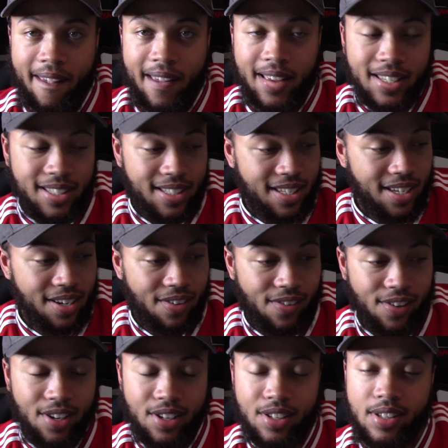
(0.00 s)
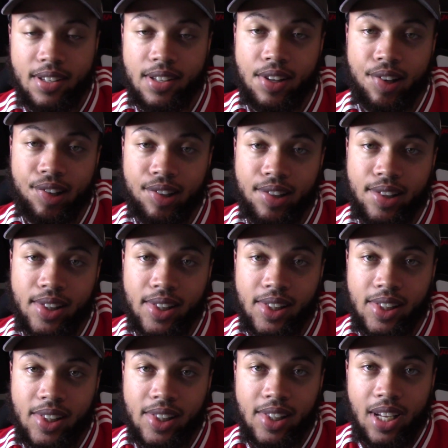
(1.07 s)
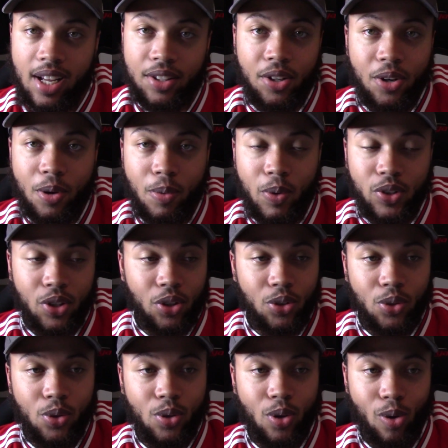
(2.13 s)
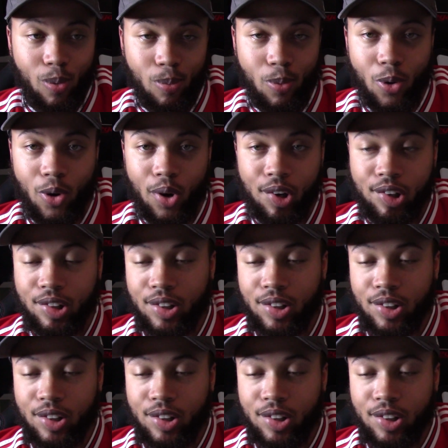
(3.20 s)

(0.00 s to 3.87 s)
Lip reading: Serious. I don't know what to do no more.